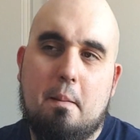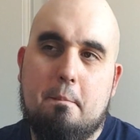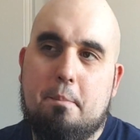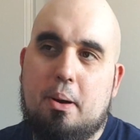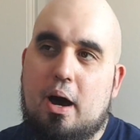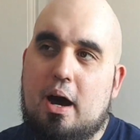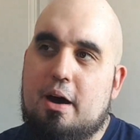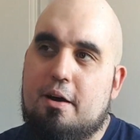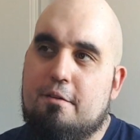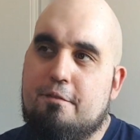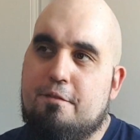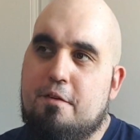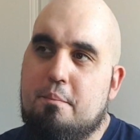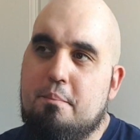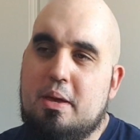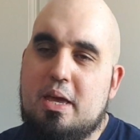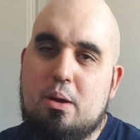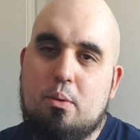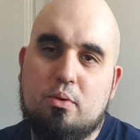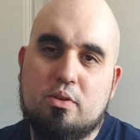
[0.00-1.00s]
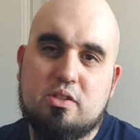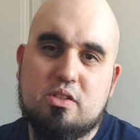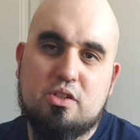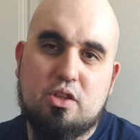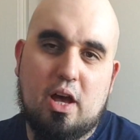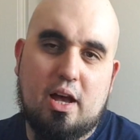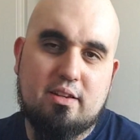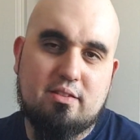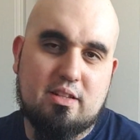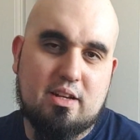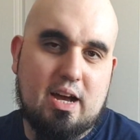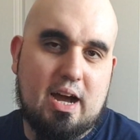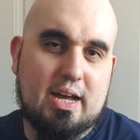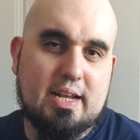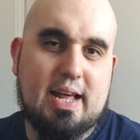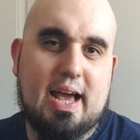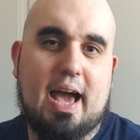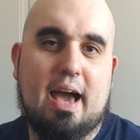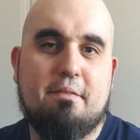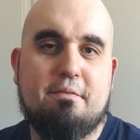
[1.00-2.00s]
but for me it was nice to
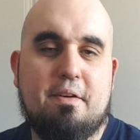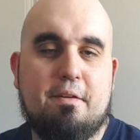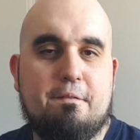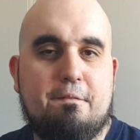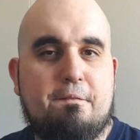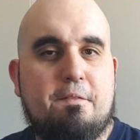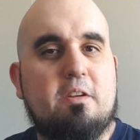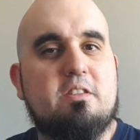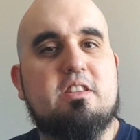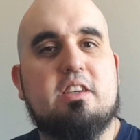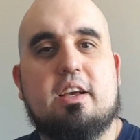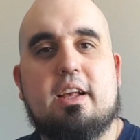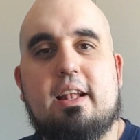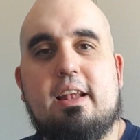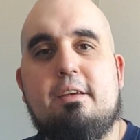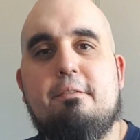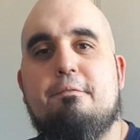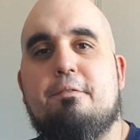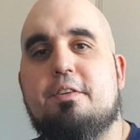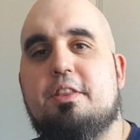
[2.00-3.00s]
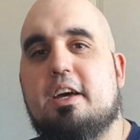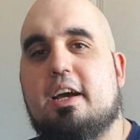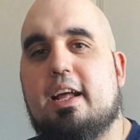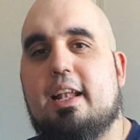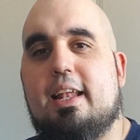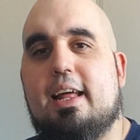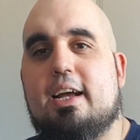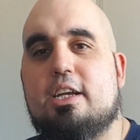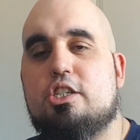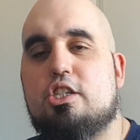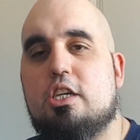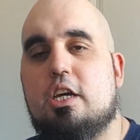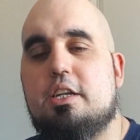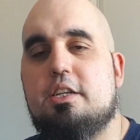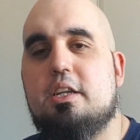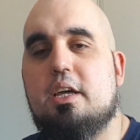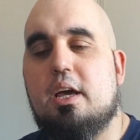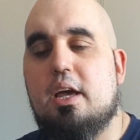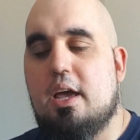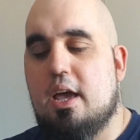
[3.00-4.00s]
kind of have it physically for the
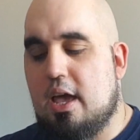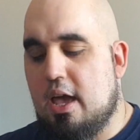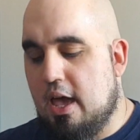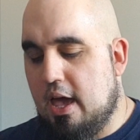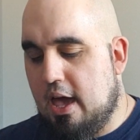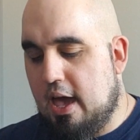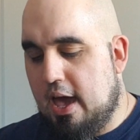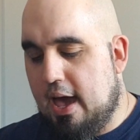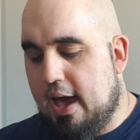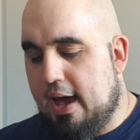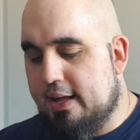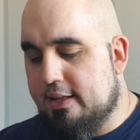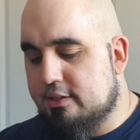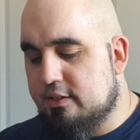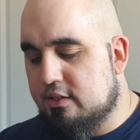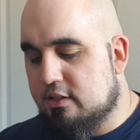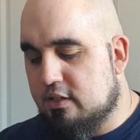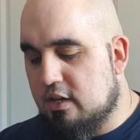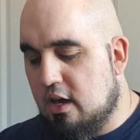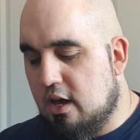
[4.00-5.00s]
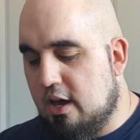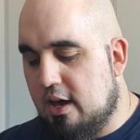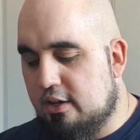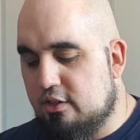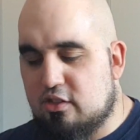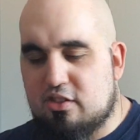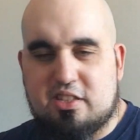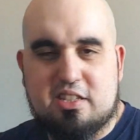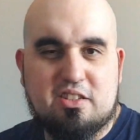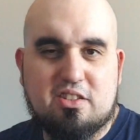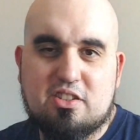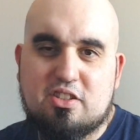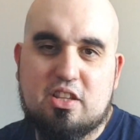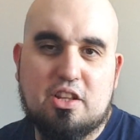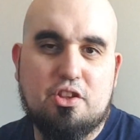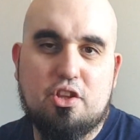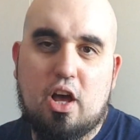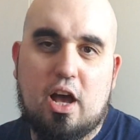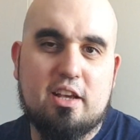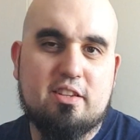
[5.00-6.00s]
collection, and it's just
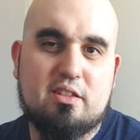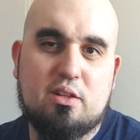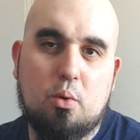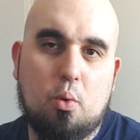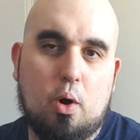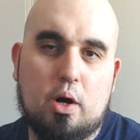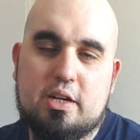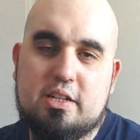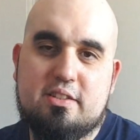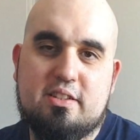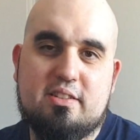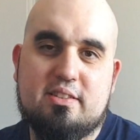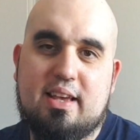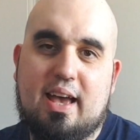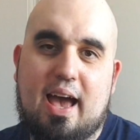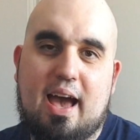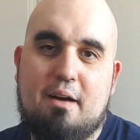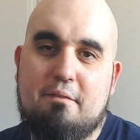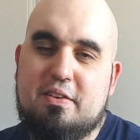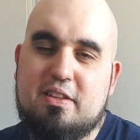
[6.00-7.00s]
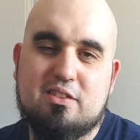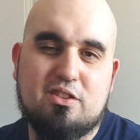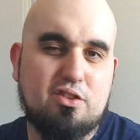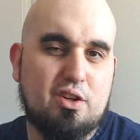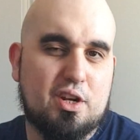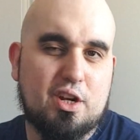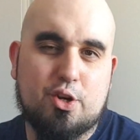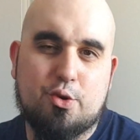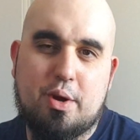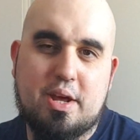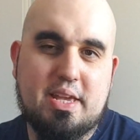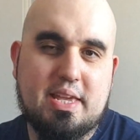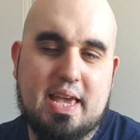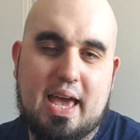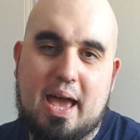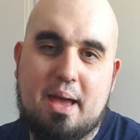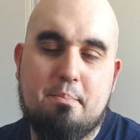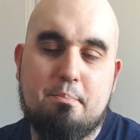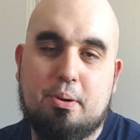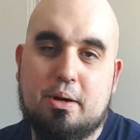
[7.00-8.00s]
a nice little oddity to have. It's not a great
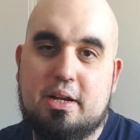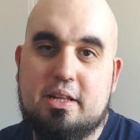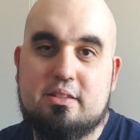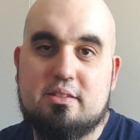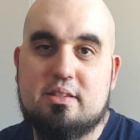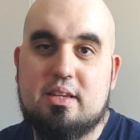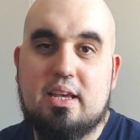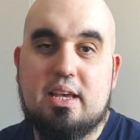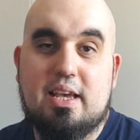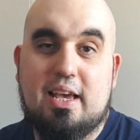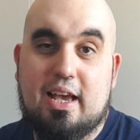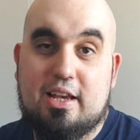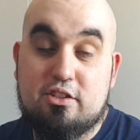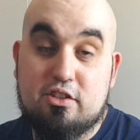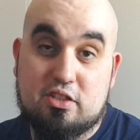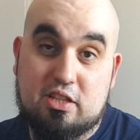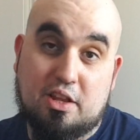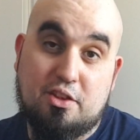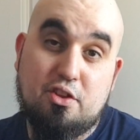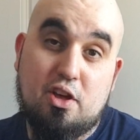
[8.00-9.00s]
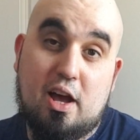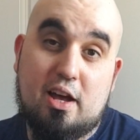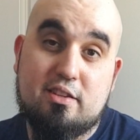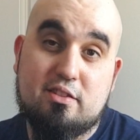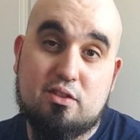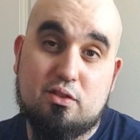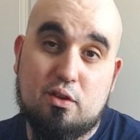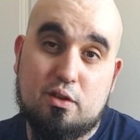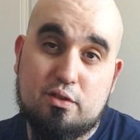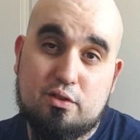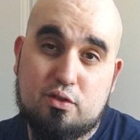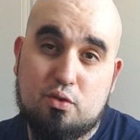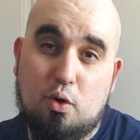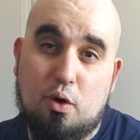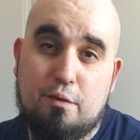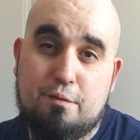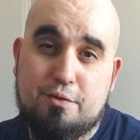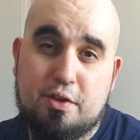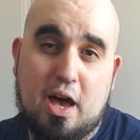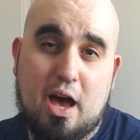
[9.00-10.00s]
game, but it's just a nice
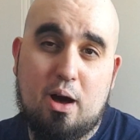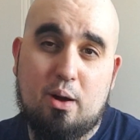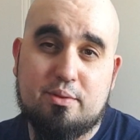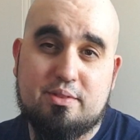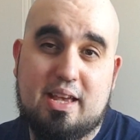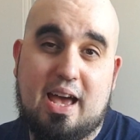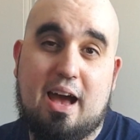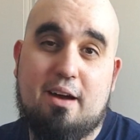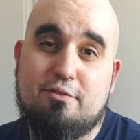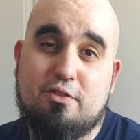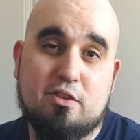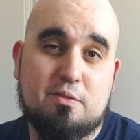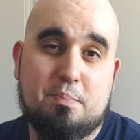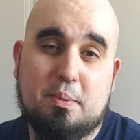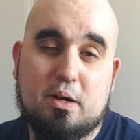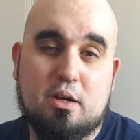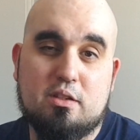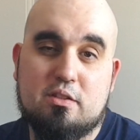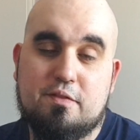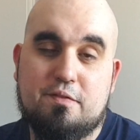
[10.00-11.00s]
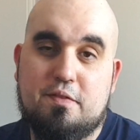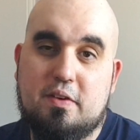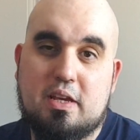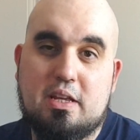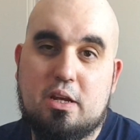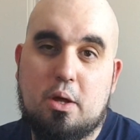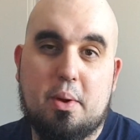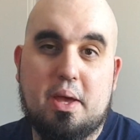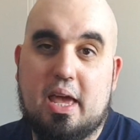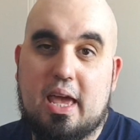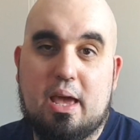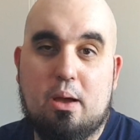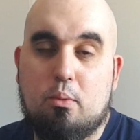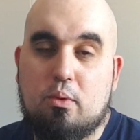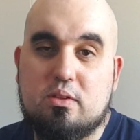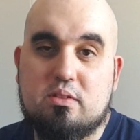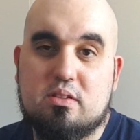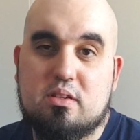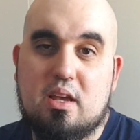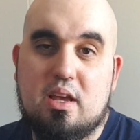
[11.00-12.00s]
sort of title to have, just because of, you know,
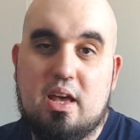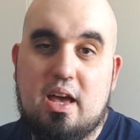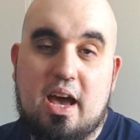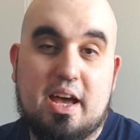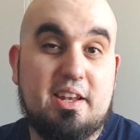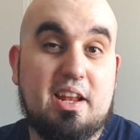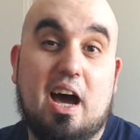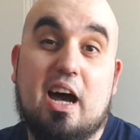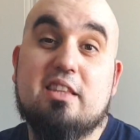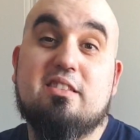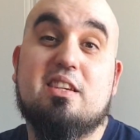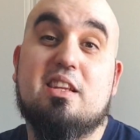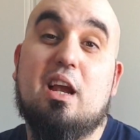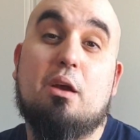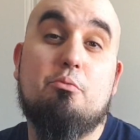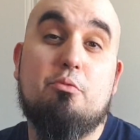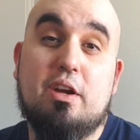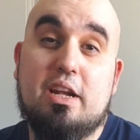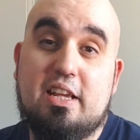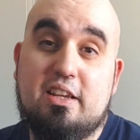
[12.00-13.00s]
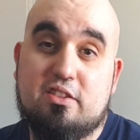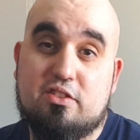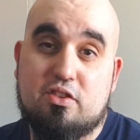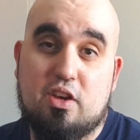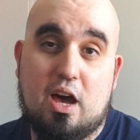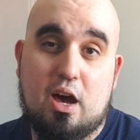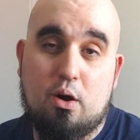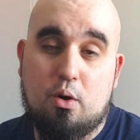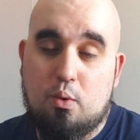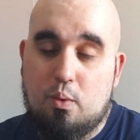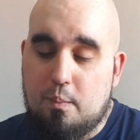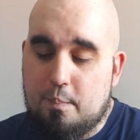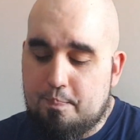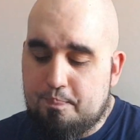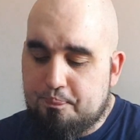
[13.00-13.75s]
it's an unreleased title,